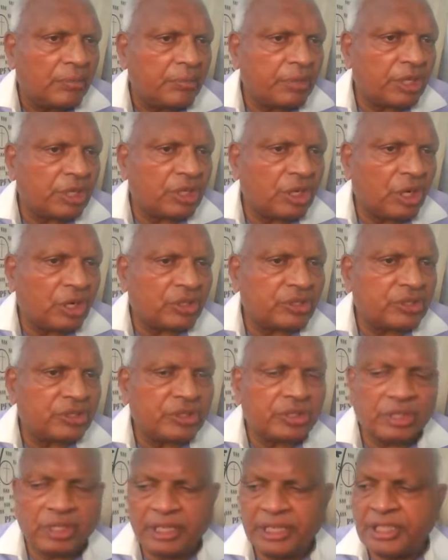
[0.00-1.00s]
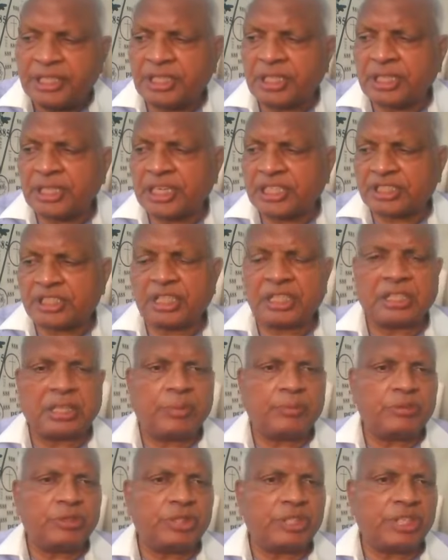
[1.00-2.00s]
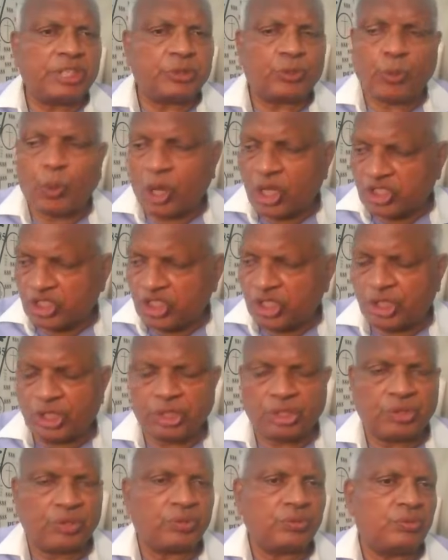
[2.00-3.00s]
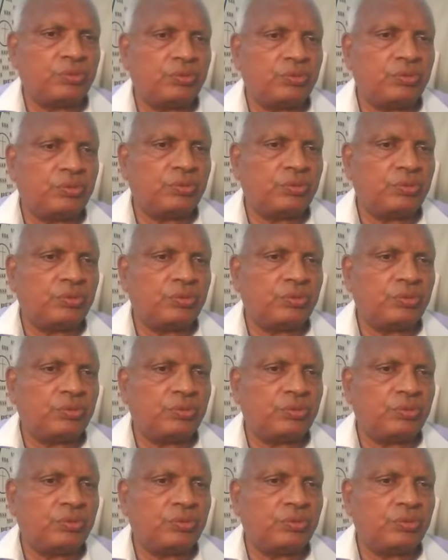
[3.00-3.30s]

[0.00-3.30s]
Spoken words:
because international community is watching you.